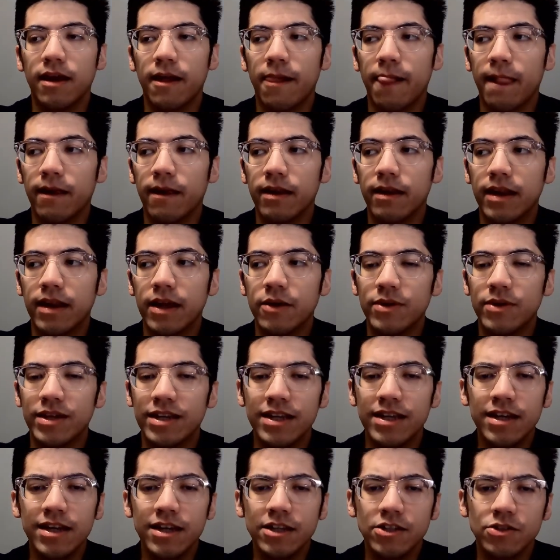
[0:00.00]
Now in
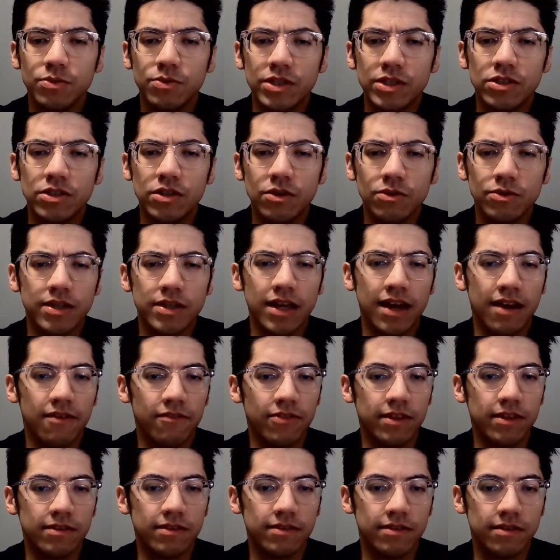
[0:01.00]
English we don't have
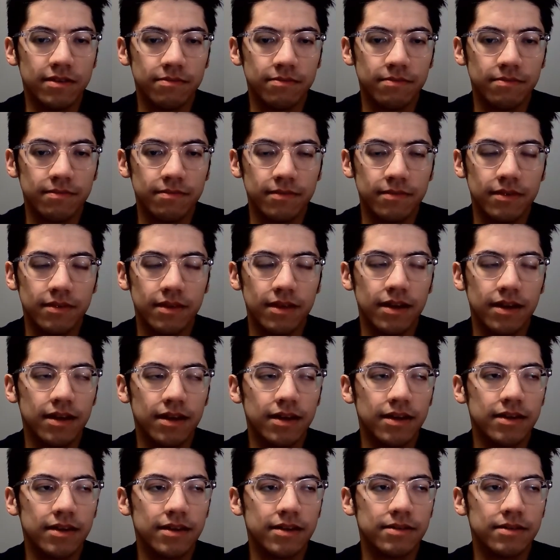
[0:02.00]
this.
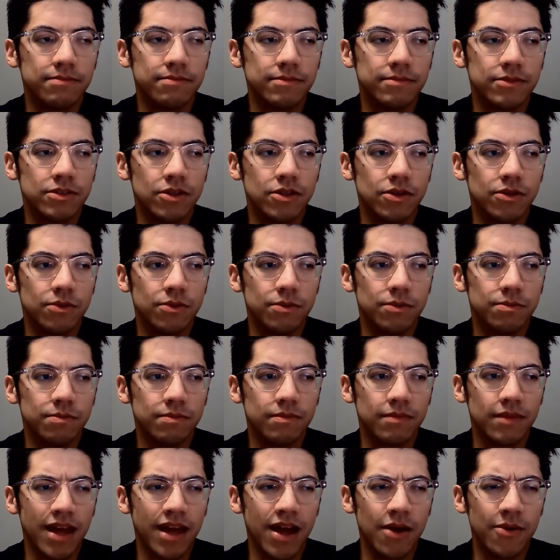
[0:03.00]
So
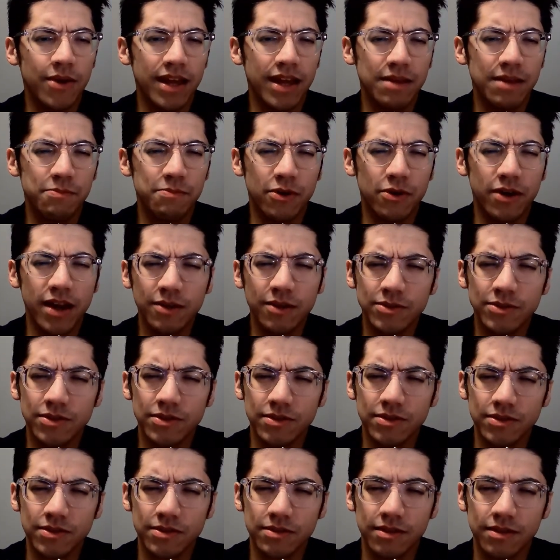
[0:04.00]
how can I
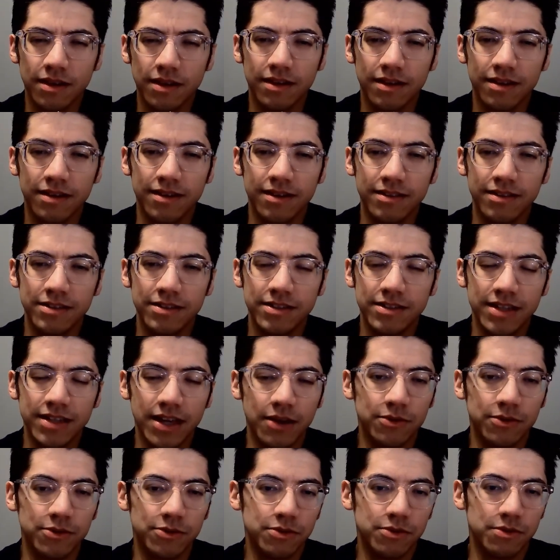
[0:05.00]
pronounce this
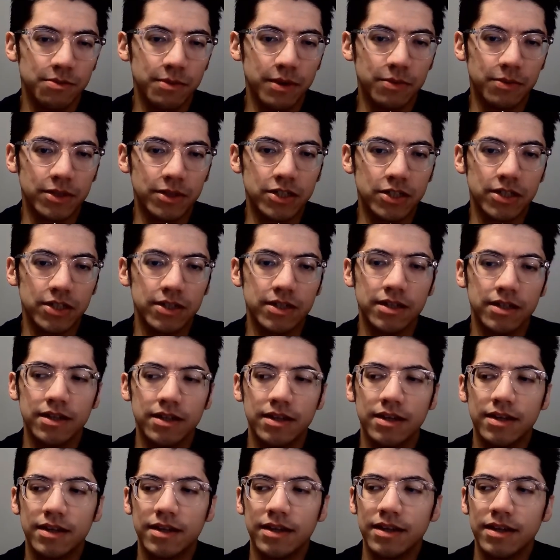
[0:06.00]
sound, you may wonder?
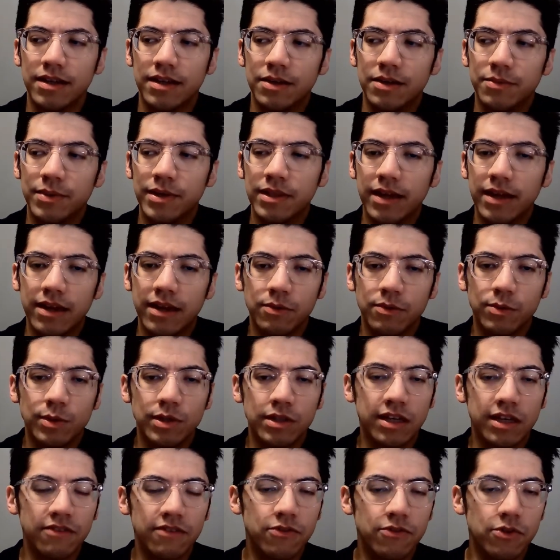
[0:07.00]
Well, I will
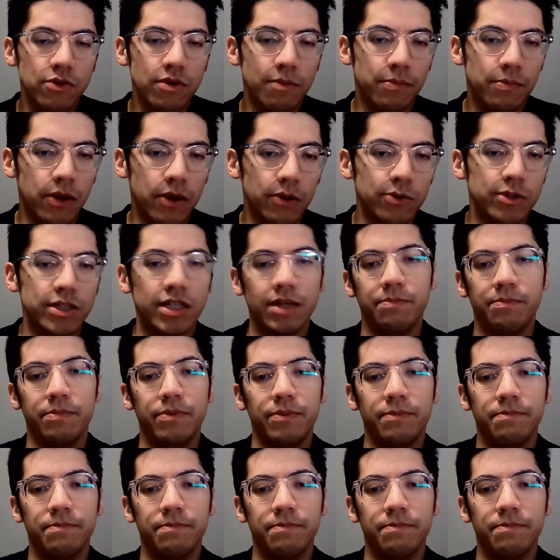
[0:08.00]
give you a pro tip.